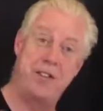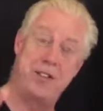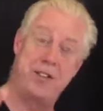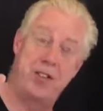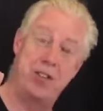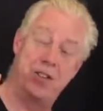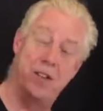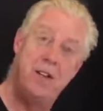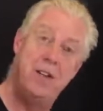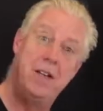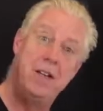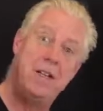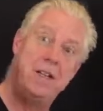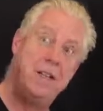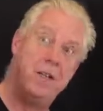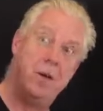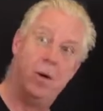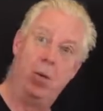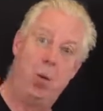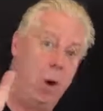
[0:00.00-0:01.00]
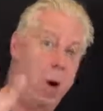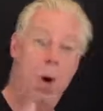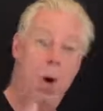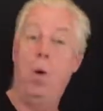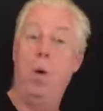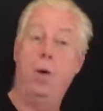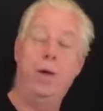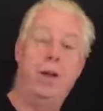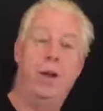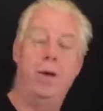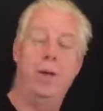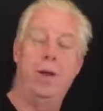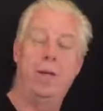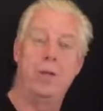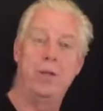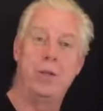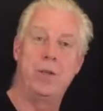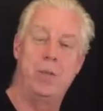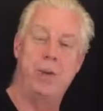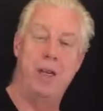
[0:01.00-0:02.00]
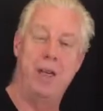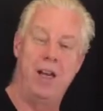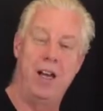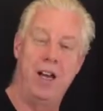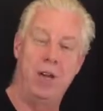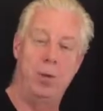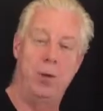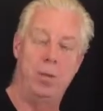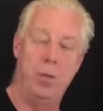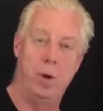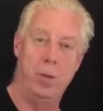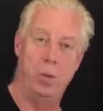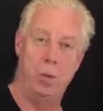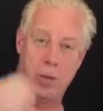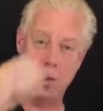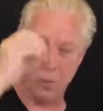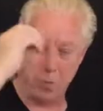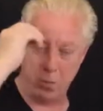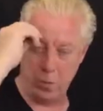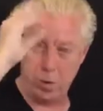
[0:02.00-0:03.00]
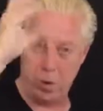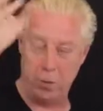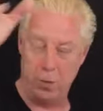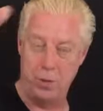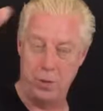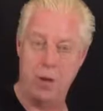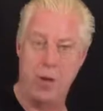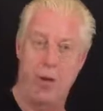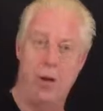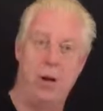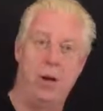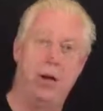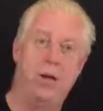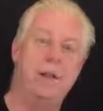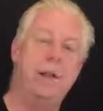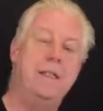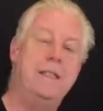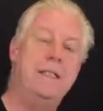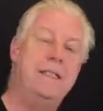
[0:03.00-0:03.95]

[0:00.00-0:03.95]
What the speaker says: And I said, "Whoa, that was a big light bulb moment. What was going on?"